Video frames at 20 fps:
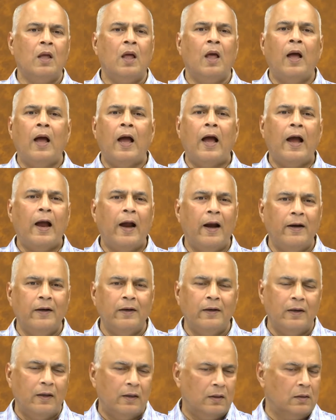
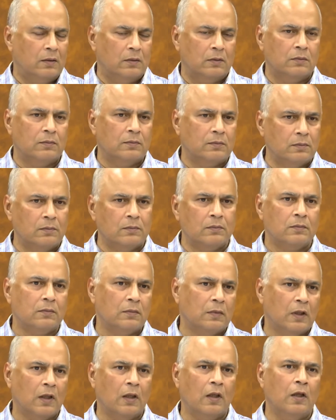And
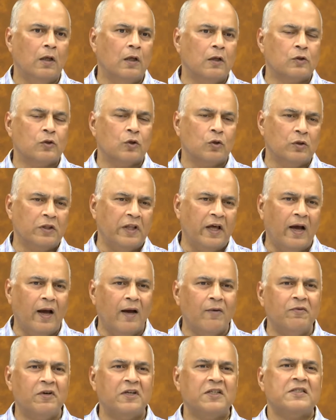so, they
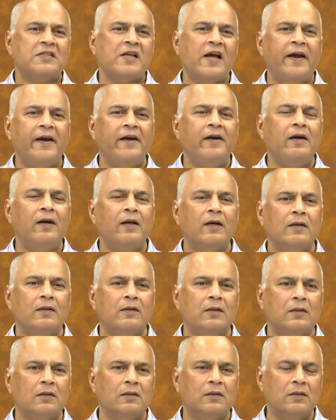have designed
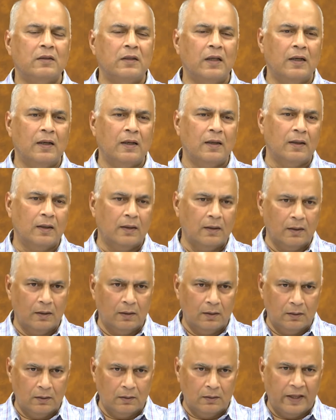the
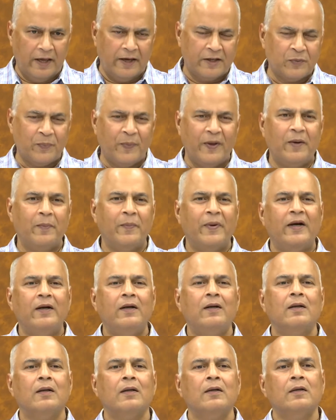experiment
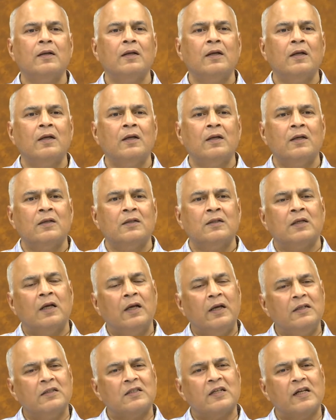
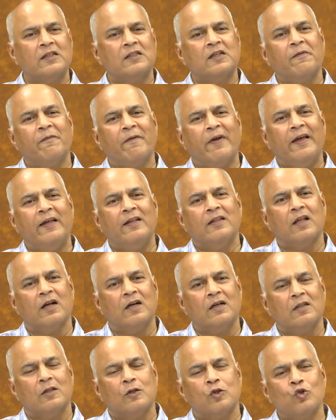in such a way that
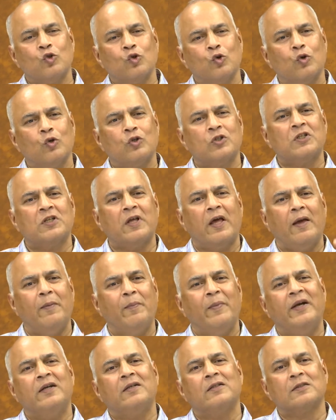the source
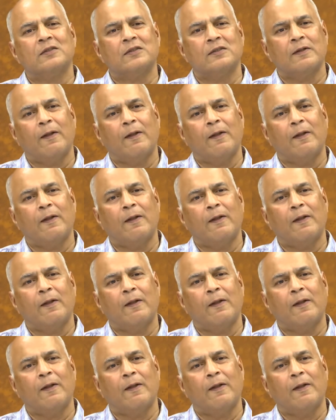emits